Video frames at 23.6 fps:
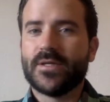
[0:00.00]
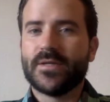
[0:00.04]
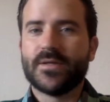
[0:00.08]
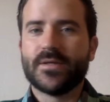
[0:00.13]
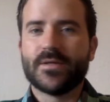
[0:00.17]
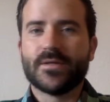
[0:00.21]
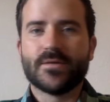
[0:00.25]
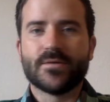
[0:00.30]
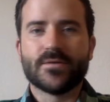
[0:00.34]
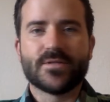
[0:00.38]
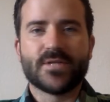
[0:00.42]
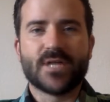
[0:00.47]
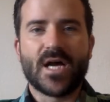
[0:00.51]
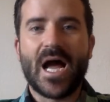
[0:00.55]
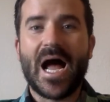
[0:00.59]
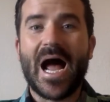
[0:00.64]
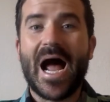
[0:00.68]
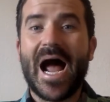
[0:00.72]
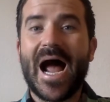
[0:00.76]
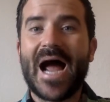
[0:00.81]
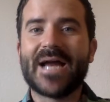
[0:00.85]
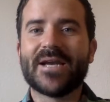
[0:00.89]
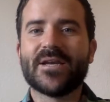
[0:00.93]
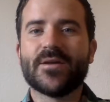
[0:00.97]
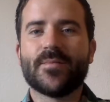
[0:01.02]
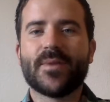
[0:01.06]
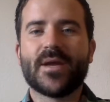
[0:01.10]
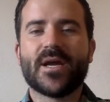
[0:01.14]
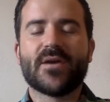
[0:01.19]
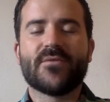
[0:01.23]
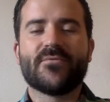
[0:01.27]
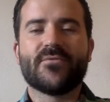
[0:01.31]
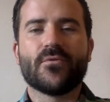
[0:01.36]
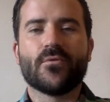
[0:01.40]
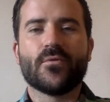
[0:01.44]
there's a high
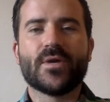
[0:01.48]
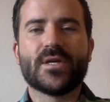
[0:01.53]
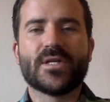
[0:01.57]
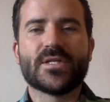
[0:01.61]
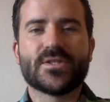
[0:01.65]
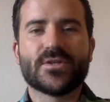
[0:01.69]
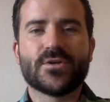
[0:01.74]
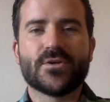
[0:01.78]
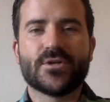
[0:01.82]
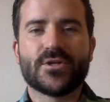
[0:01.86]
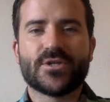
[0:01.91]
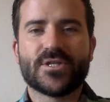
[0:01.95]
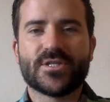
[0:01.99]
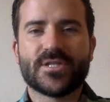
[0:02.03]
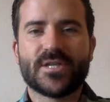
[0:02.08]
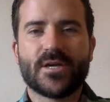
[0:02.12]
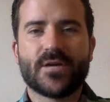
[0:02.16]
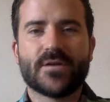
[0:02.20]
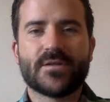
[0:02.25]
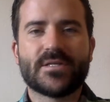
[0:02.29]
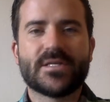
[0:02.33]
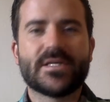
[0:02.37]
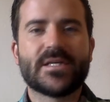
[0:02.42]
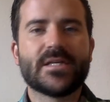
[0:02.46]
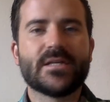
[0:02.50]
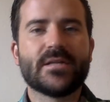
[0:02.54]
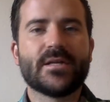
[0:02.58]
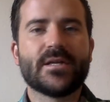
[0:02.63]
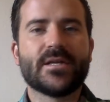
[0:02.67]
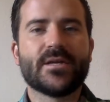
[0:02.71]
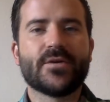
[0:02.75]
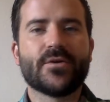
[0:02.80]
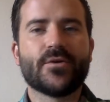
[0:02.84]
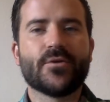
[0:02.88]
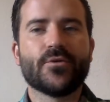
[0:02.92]
demand for research, as I
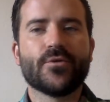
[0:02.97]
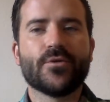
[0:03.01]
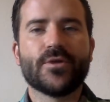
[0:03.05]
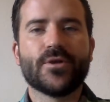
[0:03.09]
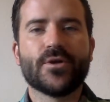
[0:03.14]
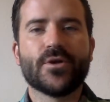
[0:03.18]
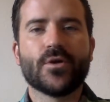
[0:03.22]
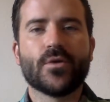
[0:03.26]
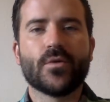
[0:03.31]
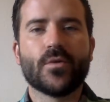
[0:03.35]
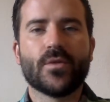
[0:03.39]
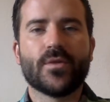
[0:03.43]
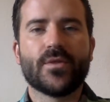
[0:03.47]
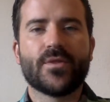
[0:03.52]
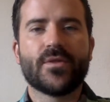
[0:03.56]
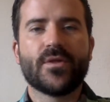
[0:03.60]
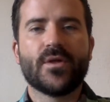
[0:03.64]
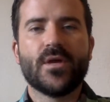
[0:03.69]
articulated earlier, with